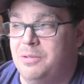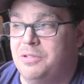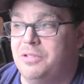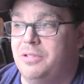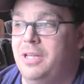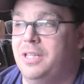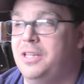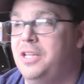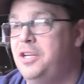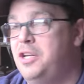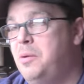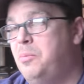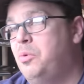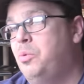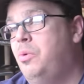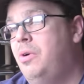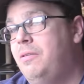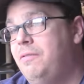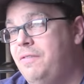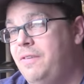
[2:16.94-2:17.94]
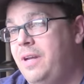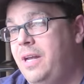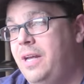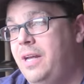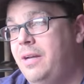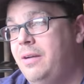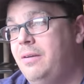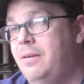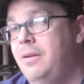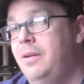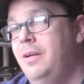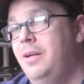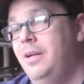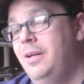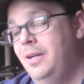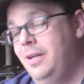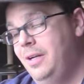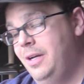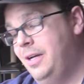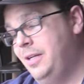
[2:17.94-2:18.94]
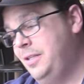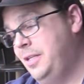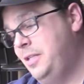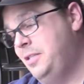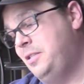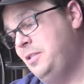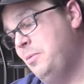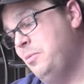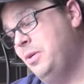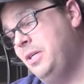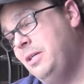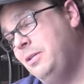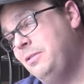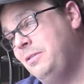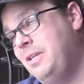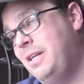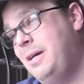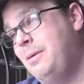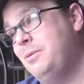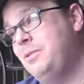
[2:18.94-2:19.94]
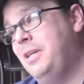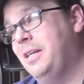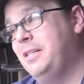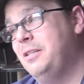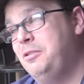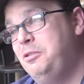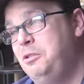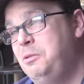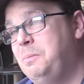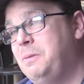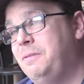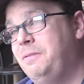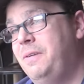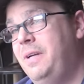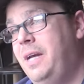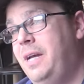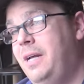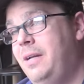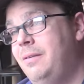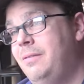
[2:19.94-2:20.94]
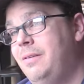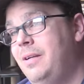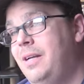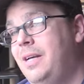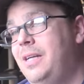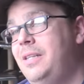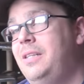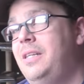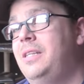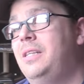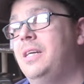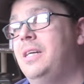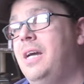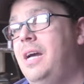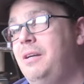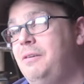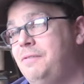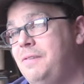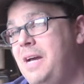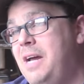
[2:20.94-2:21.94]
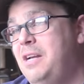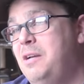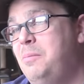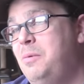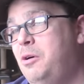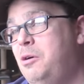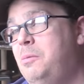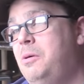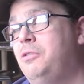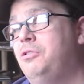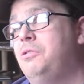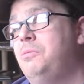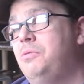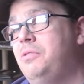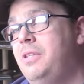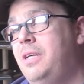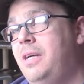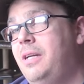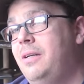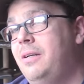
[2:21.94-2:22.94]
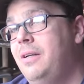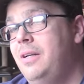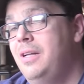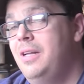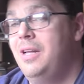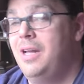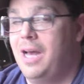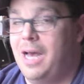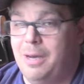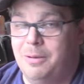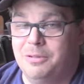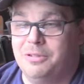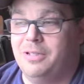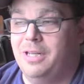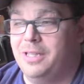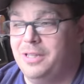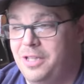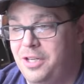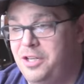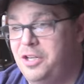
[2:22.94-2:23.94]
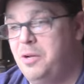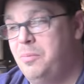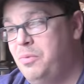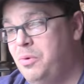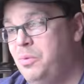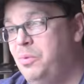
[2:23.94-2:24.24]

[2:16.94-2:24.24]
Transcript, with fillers: was like the number one fan, and then someone else said I was like a super fan, and then the guy who founded Mellow Mushroom said I was like the number